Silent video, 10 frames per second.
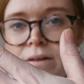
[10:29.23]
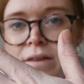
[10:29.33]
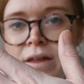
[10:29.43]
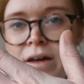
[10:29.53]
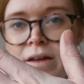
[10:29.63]

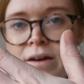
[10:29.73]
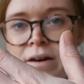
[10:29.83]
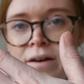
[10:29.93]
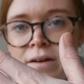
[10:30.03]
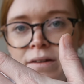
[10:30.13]
There you
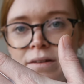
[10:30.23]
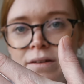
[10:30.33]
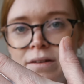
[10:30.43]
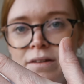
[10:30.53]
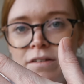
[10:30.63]
go.
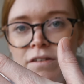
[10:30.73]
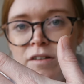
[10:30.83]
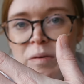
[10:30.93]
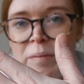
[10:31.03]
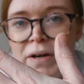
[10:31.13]
Sorry
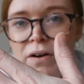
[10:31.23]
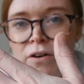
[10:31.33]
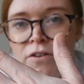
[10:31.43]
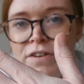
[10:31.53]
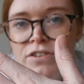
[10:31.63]
about my
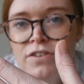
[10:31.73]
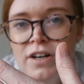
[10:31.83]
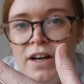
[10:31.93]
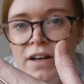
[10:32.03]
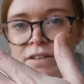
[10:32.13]
horrid dry
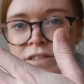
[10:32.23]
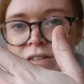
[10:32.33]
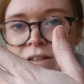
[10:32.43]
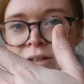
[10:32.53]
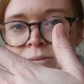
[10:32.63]
hands.
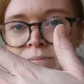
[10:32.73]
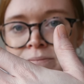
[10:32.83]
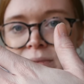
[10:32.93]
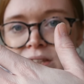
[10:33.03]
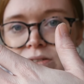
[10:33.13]

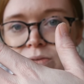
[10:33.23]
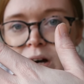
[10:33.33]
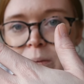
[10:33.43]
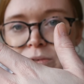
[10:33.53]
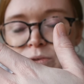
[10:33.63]
This is what
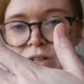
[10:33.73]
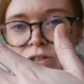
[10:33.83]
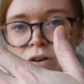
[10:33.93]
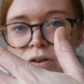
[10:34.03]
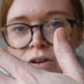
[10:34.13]
happens when it's
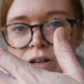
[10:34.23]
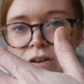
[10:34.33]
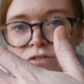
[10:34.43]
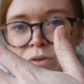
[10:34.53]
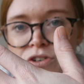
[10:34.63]
cold and you
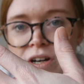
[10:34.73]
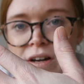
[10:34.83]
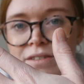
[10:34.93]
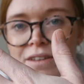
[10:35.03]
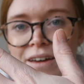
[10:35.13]
have to wash your
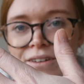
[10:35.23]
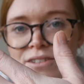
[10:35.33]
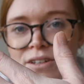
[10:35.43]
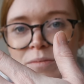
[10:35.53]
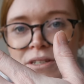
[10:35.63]
hands
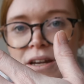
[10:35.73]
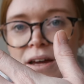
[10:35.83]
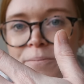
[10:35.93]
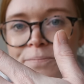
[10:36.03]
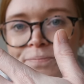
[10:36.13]
1,000 times a
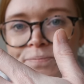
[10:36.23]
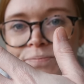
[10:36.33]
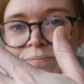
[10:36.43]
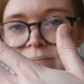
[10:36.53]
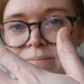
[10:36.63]
day.
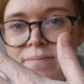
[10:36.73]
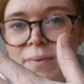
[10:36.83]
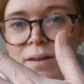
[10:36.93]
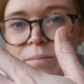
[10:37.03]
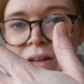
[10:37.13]

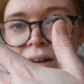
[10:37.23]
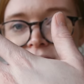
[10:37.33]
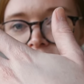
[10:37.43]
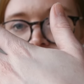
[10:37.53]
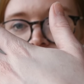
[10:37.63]
But
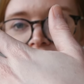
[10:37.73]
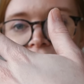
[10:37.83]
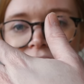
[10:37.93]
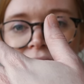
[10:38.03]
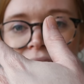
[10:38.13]
yes,
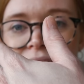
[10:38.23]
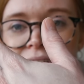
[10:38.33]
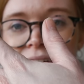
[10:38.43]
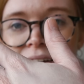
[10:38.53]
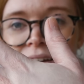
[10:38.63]
there it
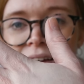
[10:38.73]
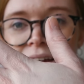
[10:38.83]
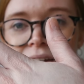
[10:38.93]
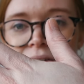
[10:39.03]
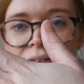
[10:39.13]
is
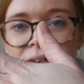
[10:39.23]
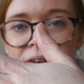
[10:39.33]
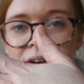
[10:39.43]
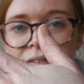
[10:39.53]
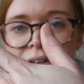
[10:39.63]
in
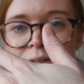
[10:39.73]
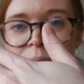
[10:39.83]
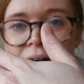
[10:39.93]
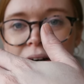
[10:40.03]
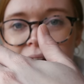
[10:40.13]
all of its
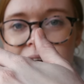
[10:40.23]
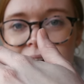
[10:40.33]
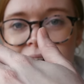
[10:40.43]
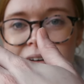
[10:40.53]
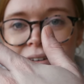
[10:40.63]

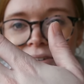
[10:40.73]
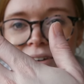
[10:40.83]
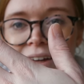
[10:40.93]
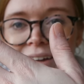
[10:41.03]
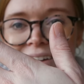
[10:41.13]
sparkly
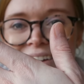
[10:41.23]
glory.